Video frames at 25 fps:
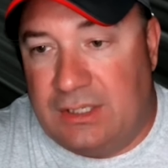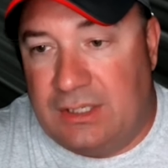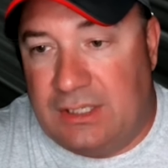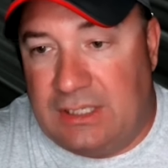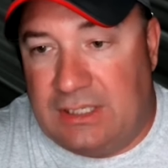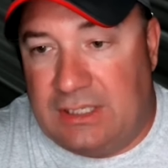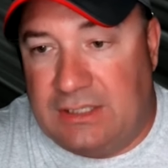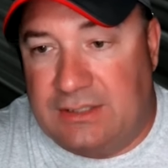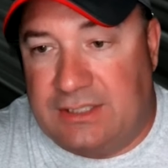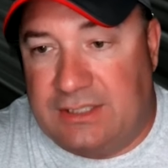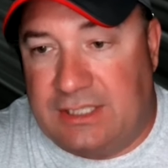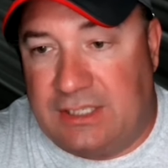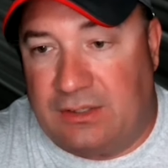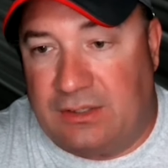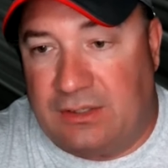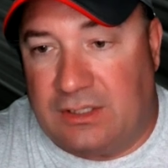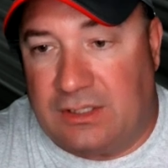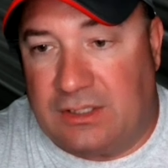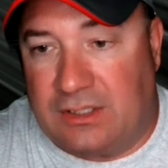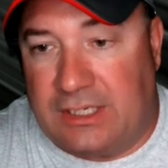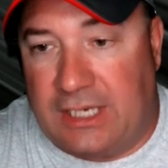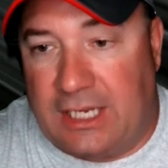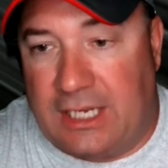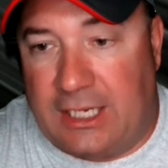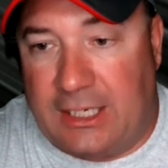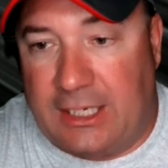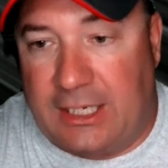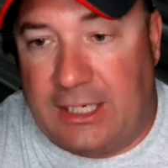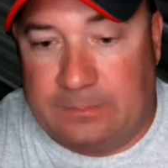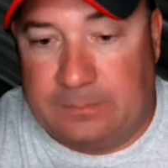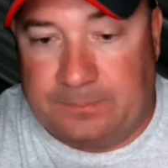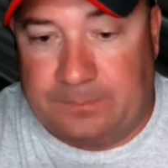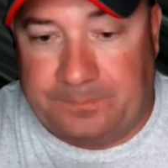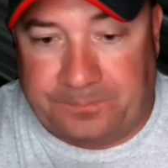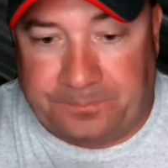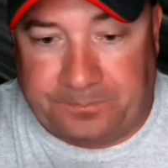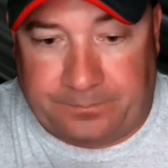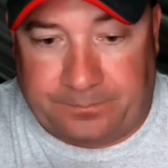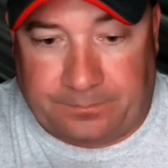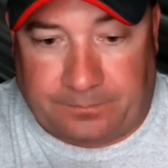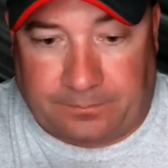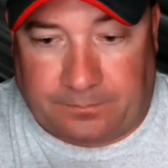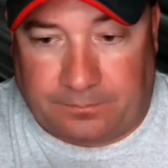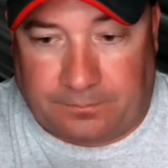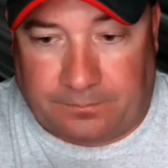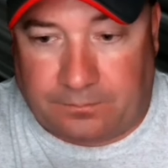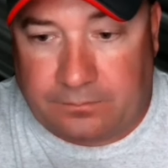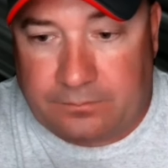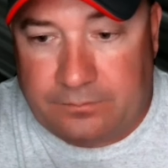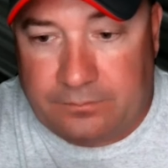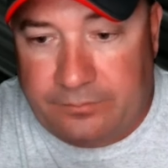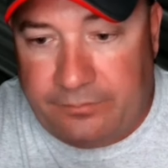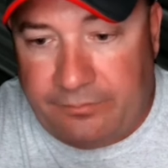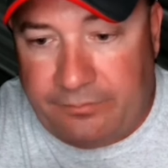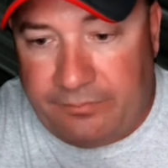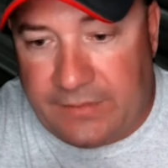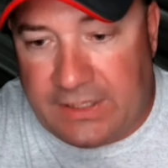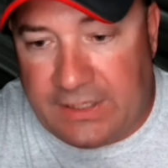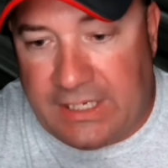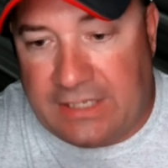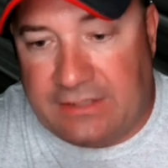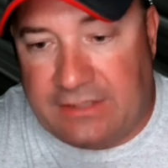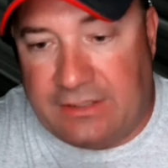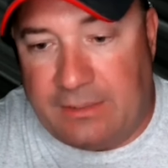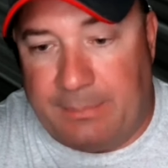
interior guy. And